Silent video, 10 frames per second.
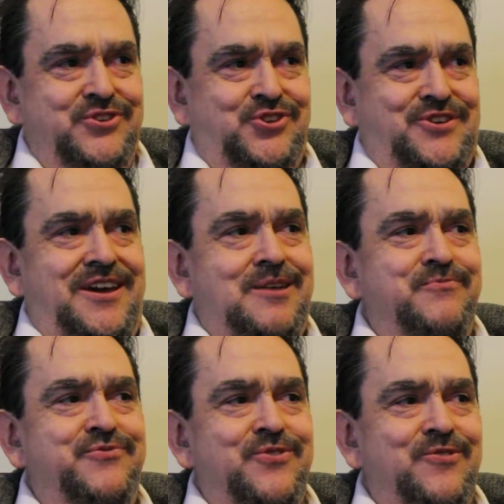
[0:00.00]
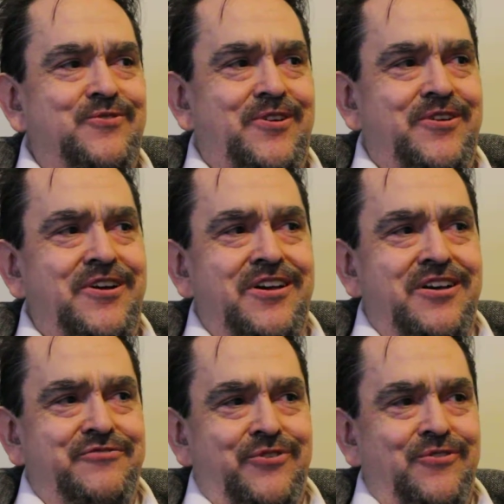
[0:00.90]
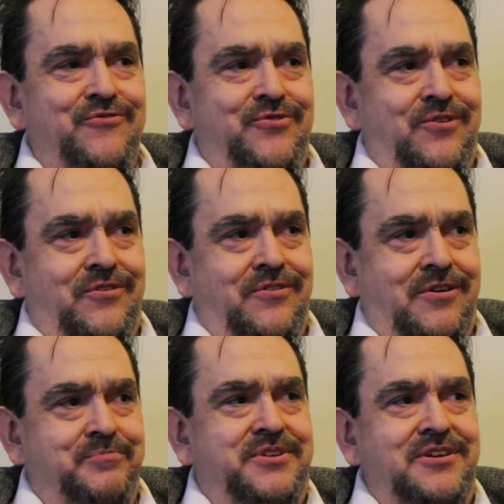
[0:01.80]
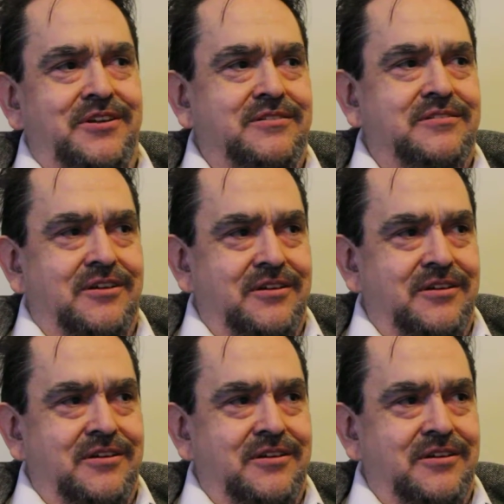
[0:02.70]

scam for umpteen